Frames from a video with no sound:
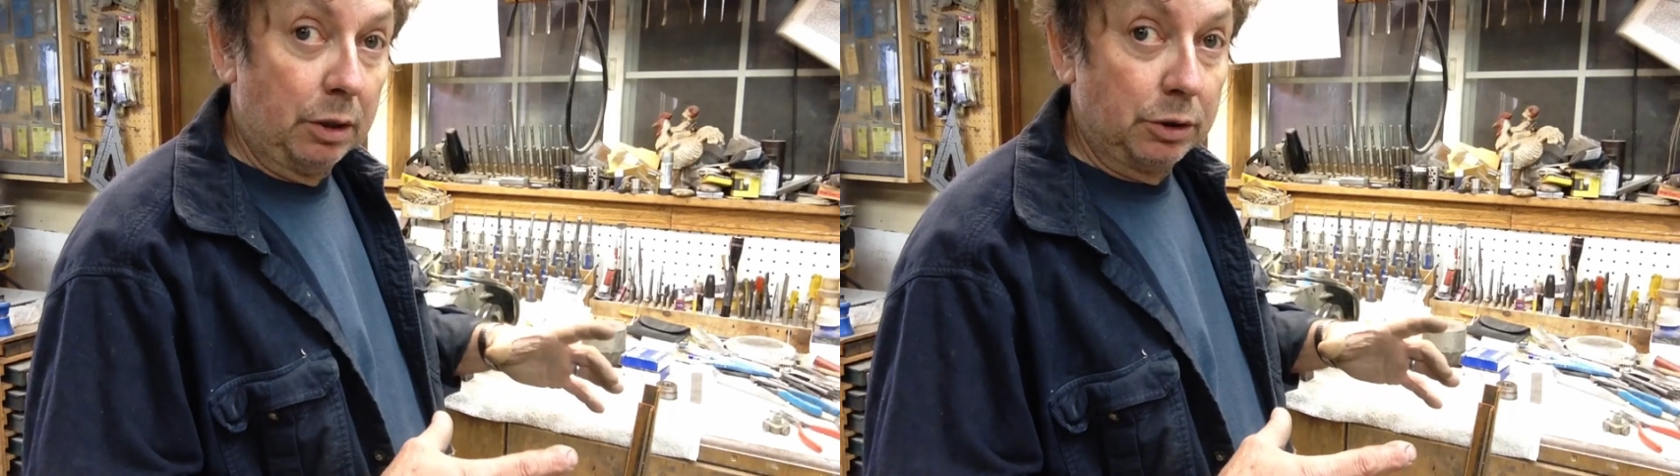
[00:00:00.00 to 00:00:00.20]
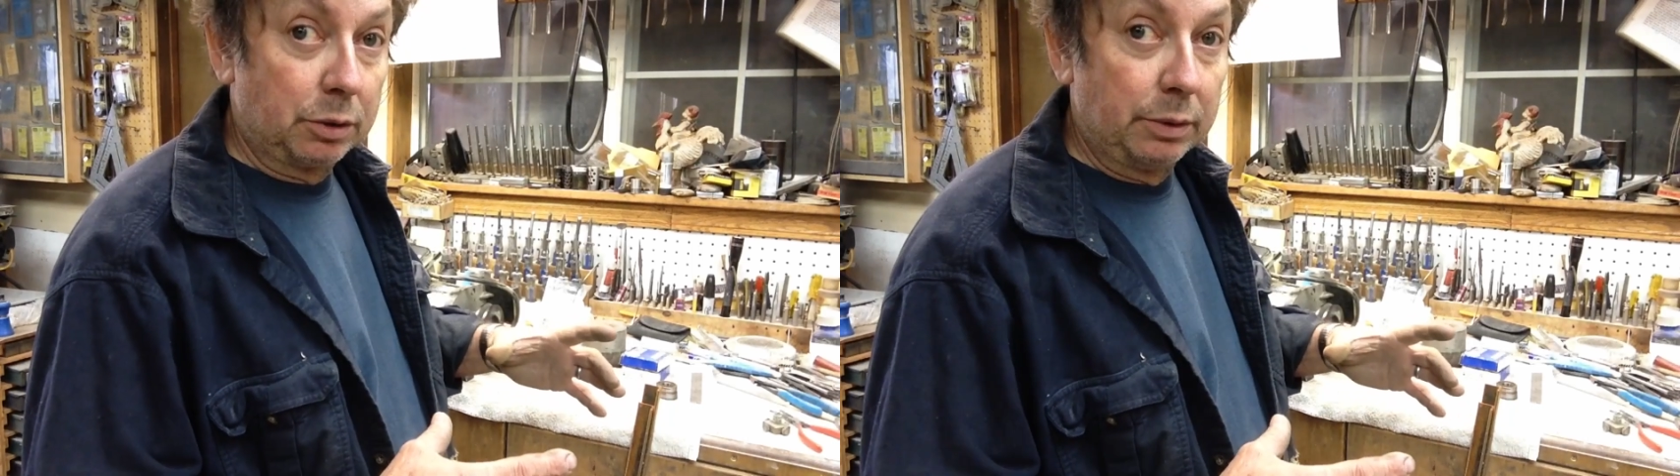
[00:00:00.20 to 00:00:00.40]

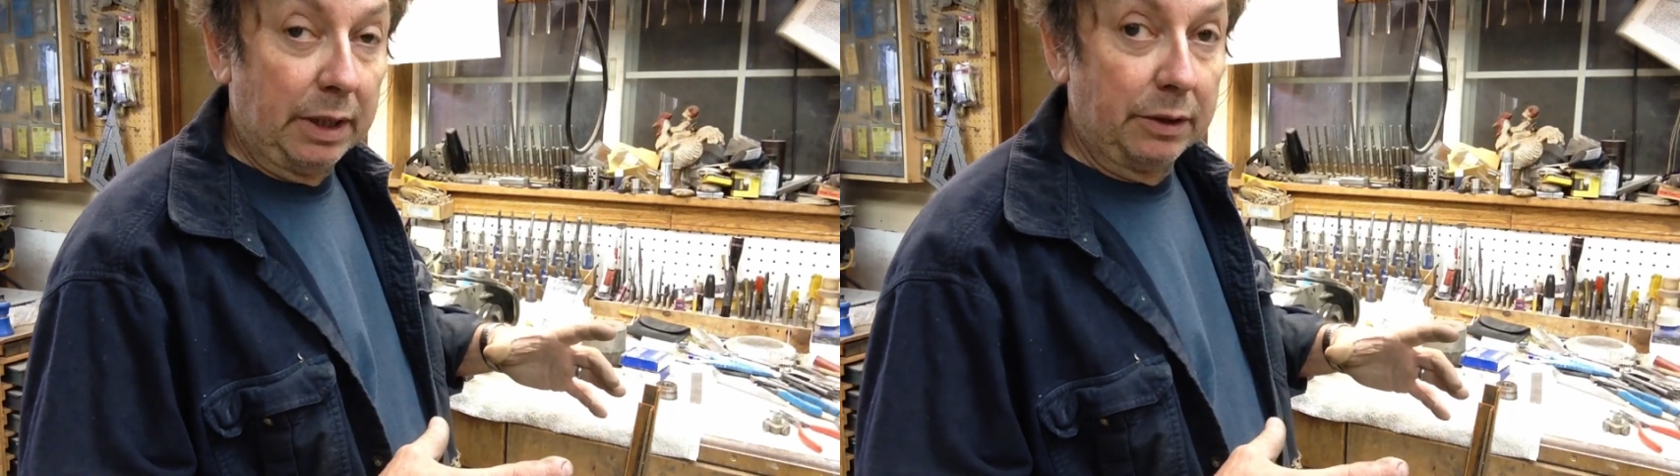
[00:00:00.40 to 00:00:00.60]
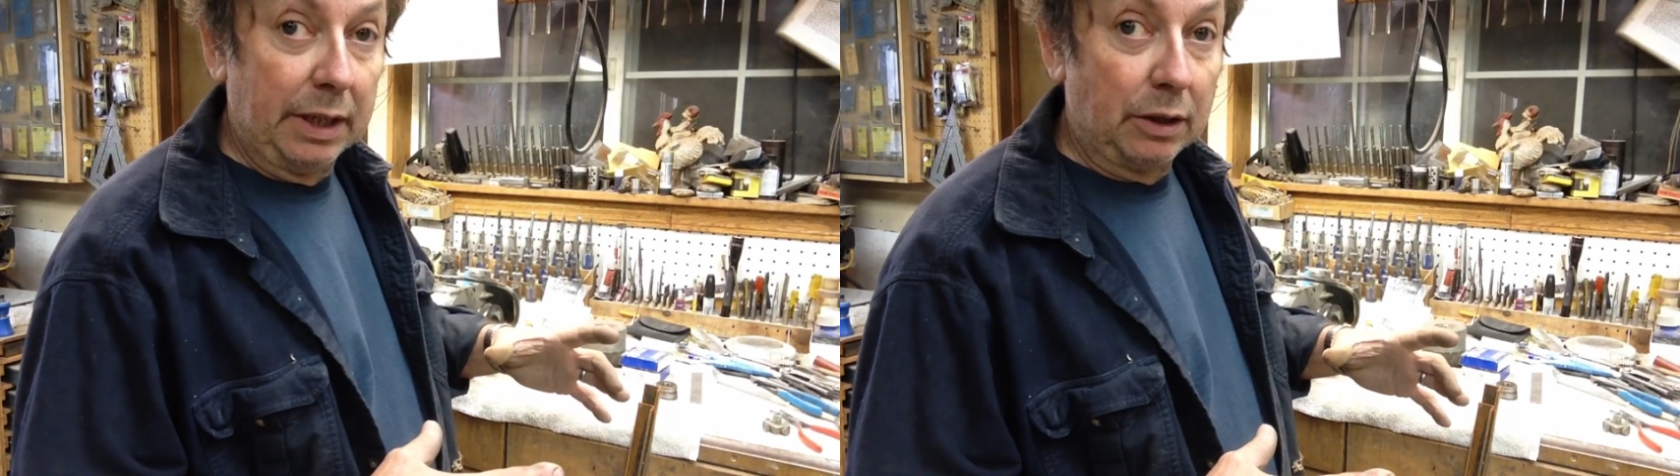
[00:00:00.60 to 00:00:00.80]
goes
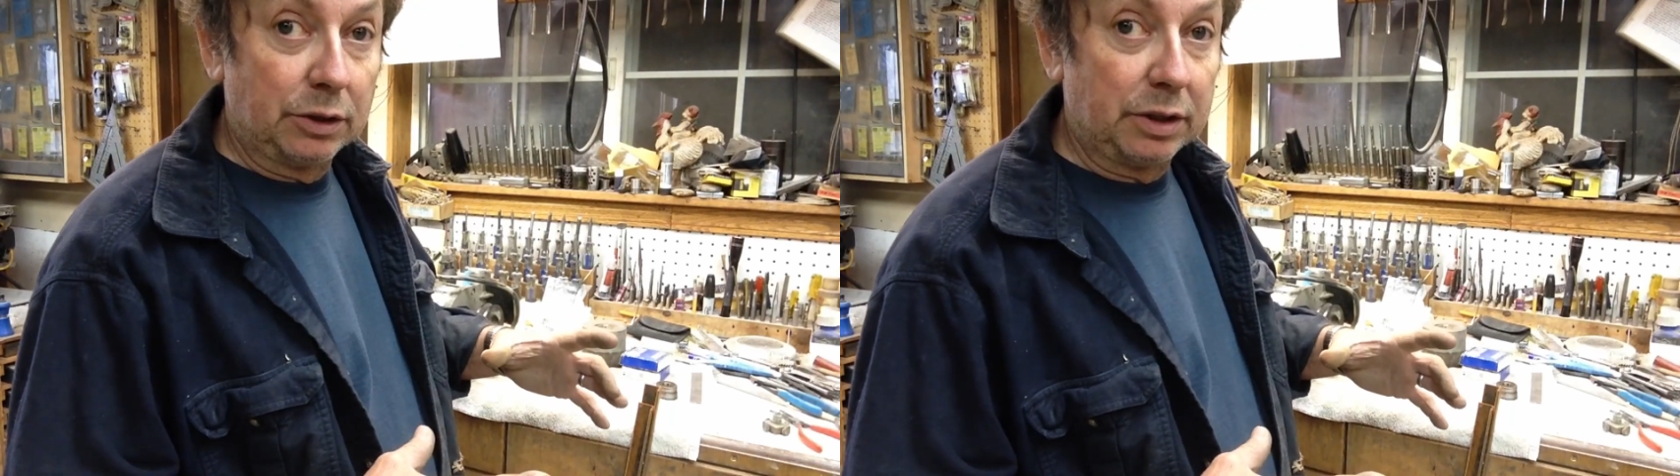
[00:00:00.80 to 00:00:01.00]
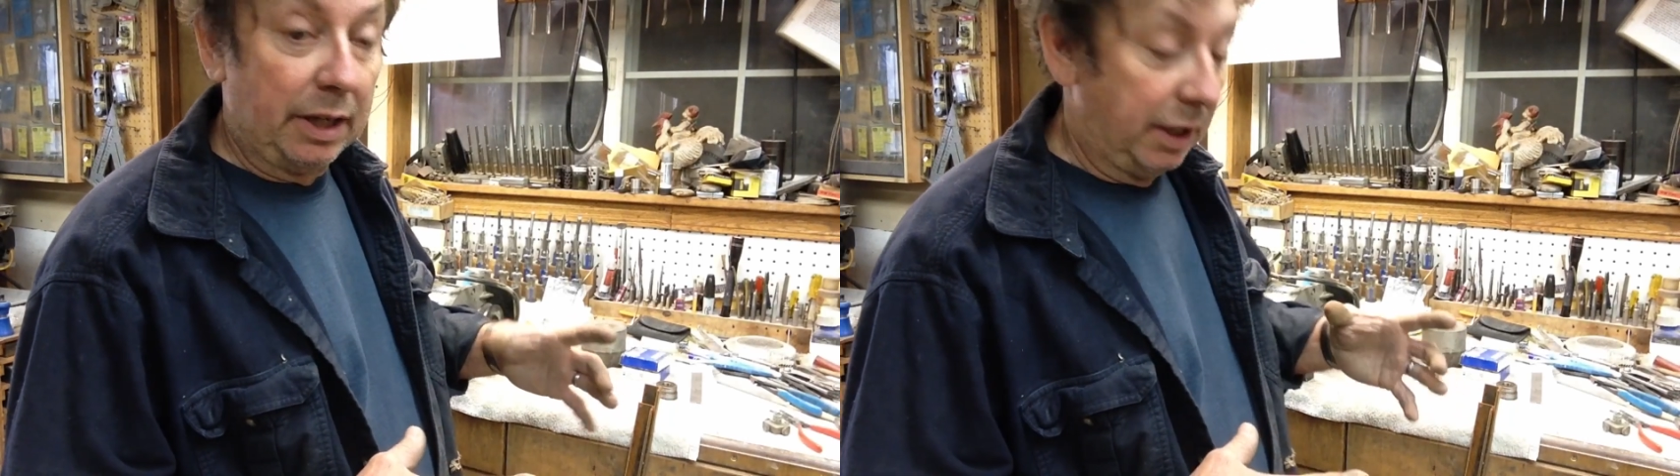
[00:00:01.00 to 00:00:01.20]
around the
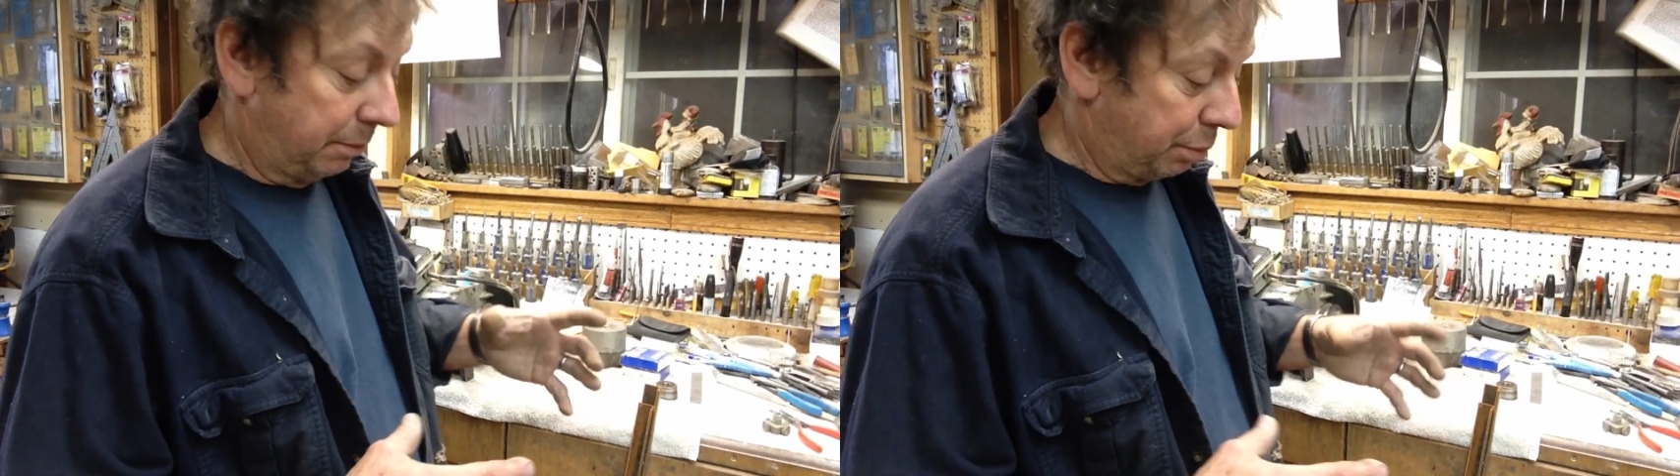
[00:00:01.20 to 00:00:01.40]
outside and